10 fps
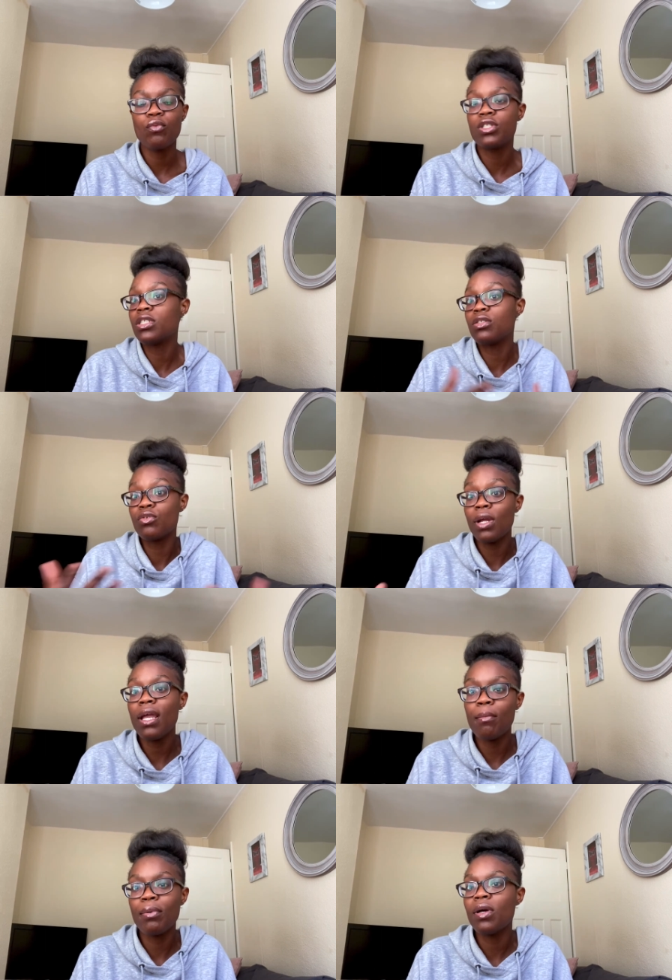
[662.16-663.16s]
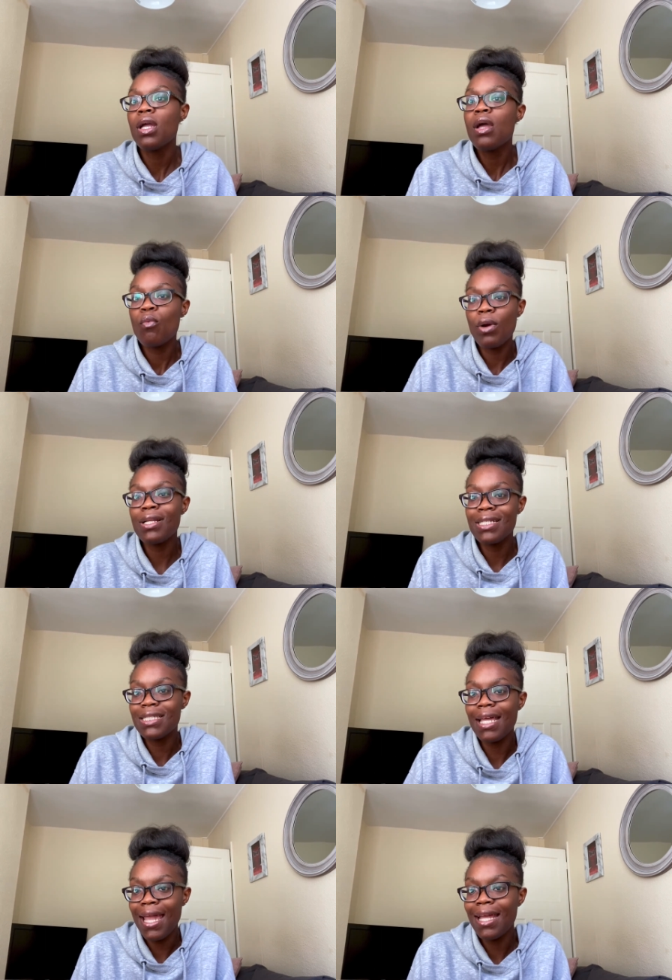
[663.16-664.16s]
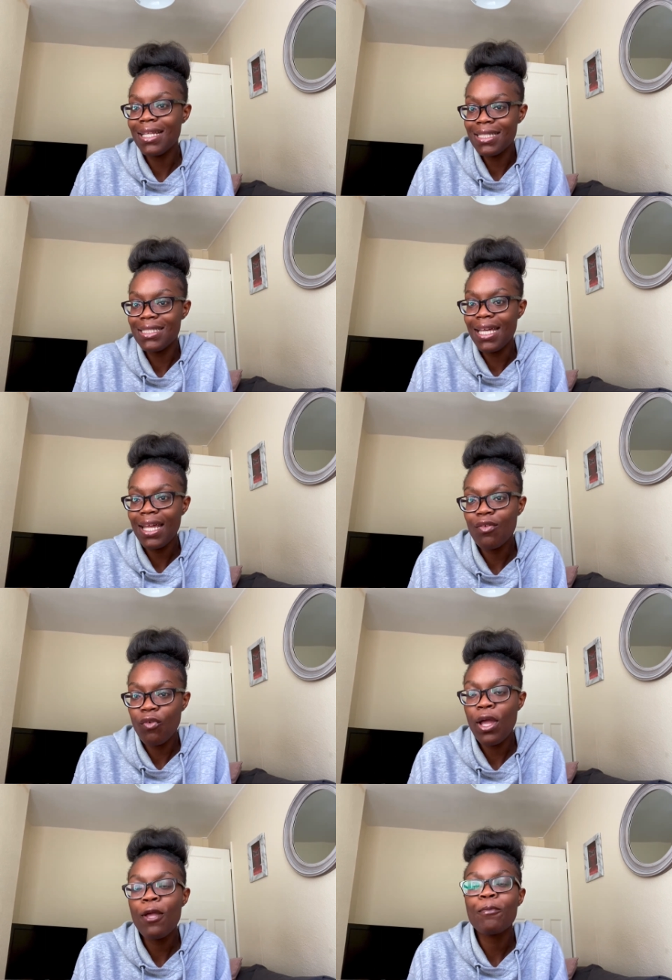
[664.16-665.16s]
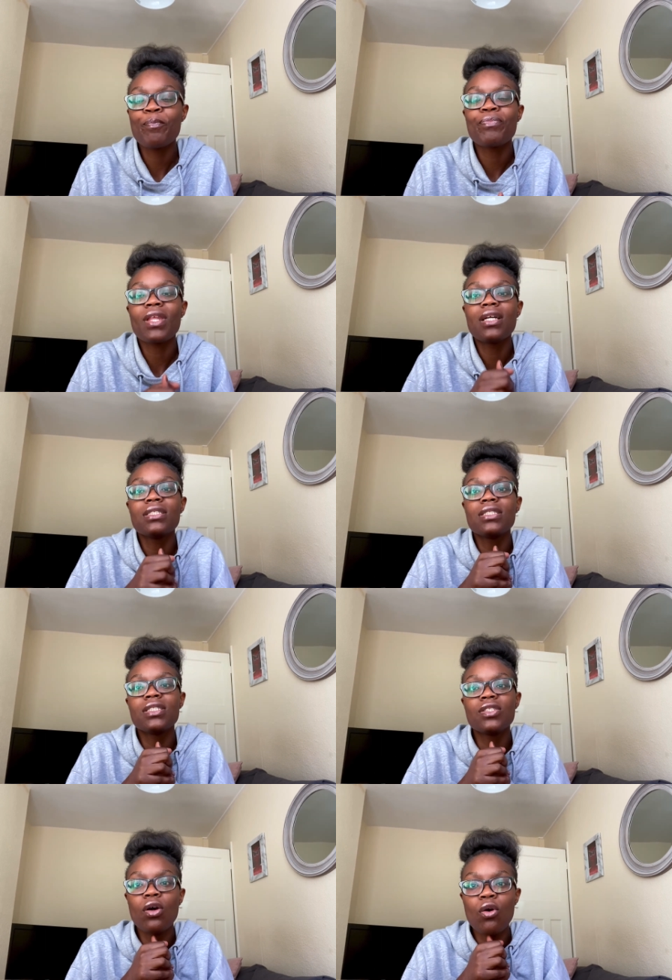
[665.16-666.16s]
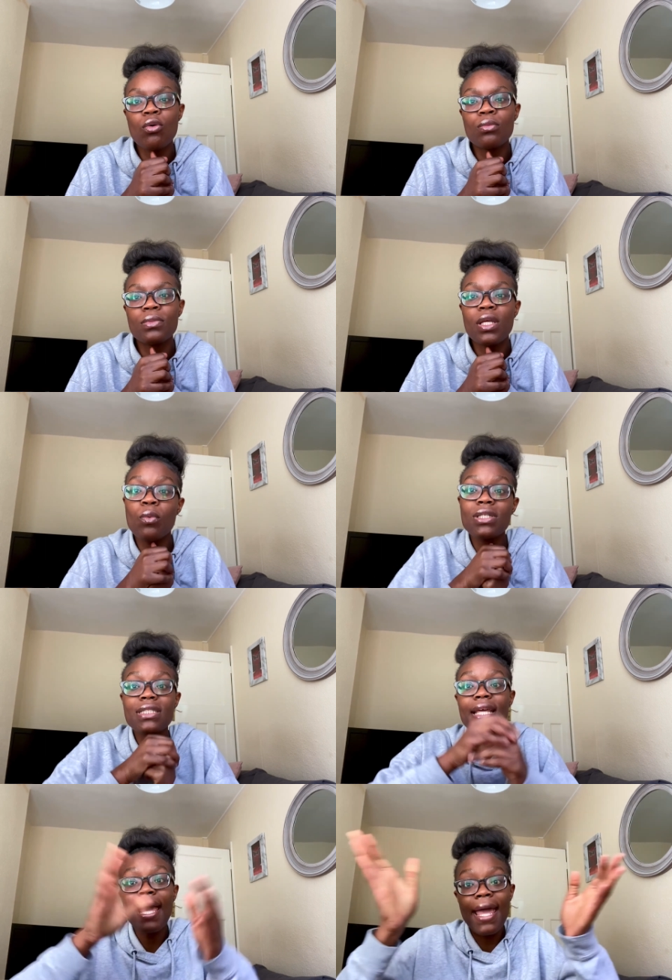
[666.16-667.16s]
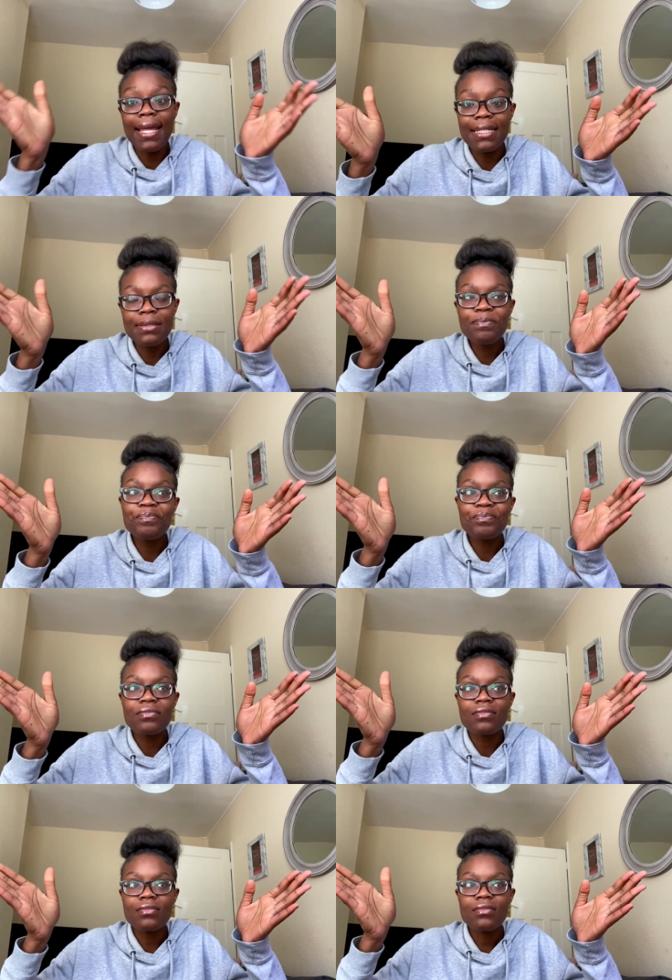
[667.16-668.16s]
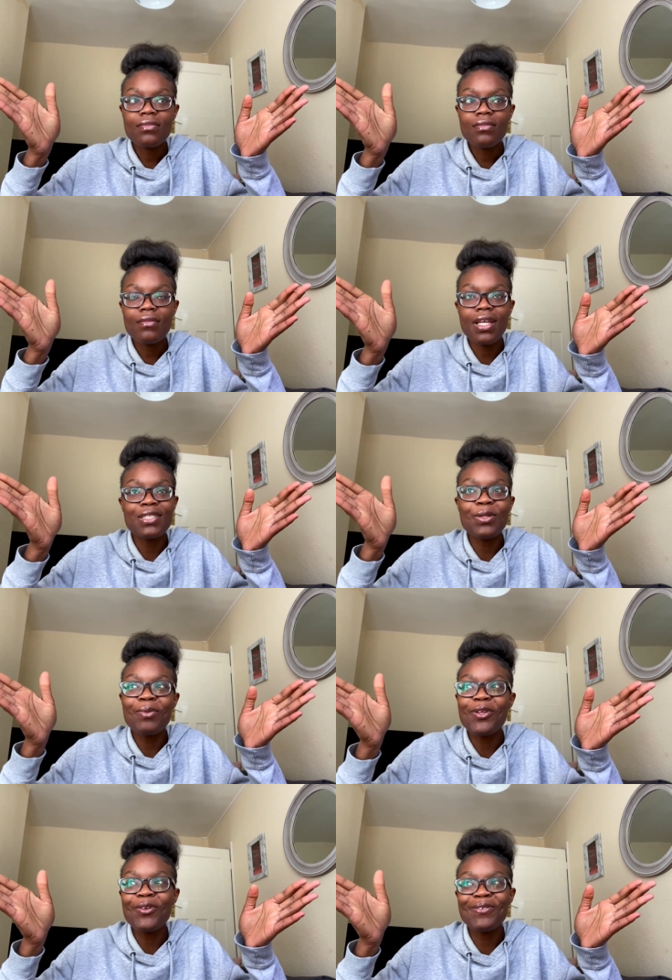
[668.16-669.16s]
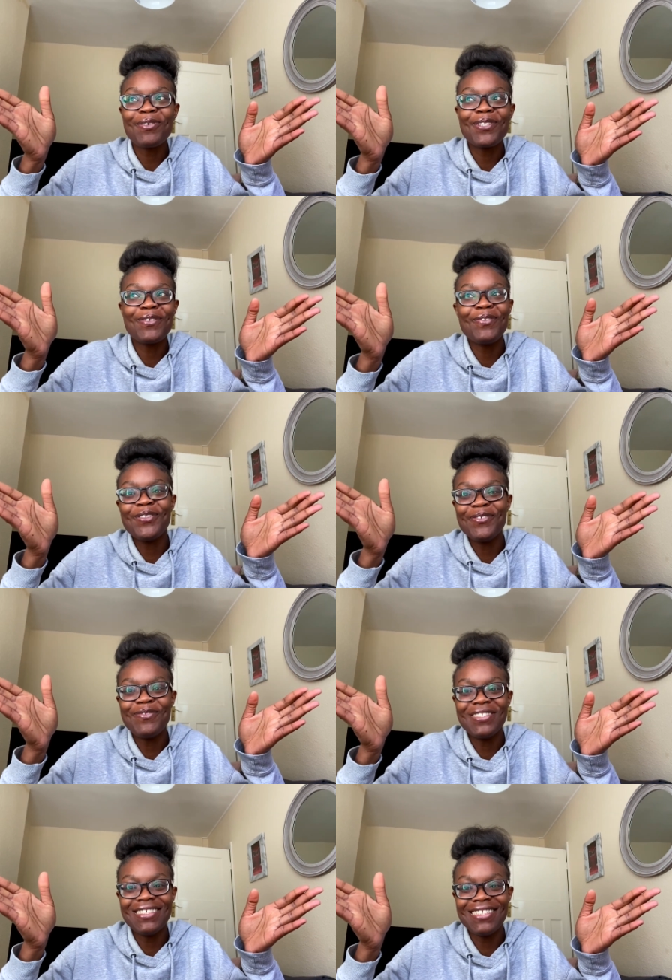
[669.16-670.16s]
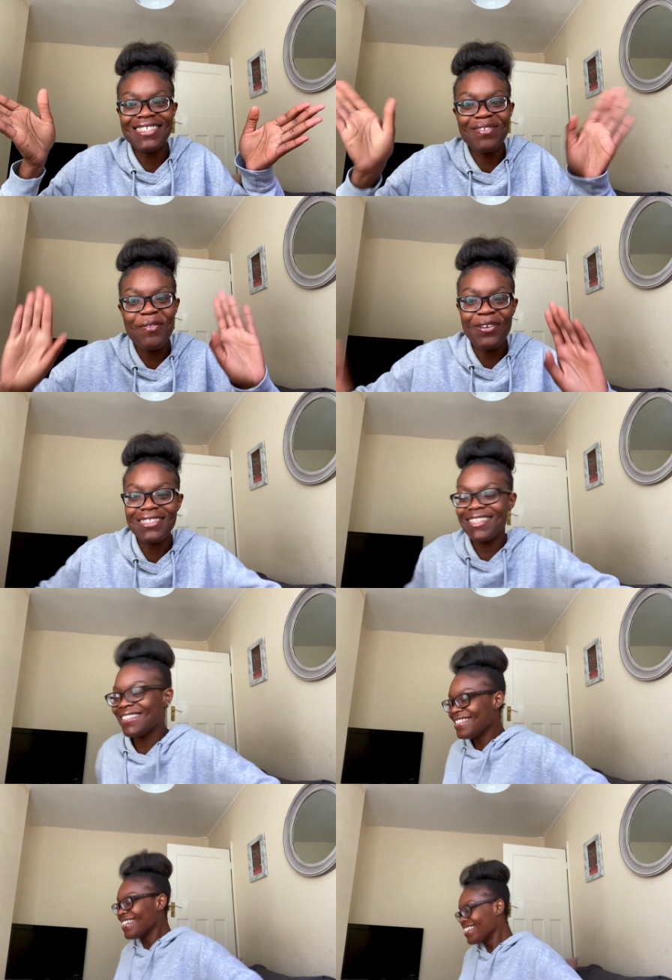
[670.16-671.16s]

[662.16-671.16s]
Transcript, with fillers: which is great. But when is the end, right? So it was the end. So many noise because of the washing machine. Give me 1 second.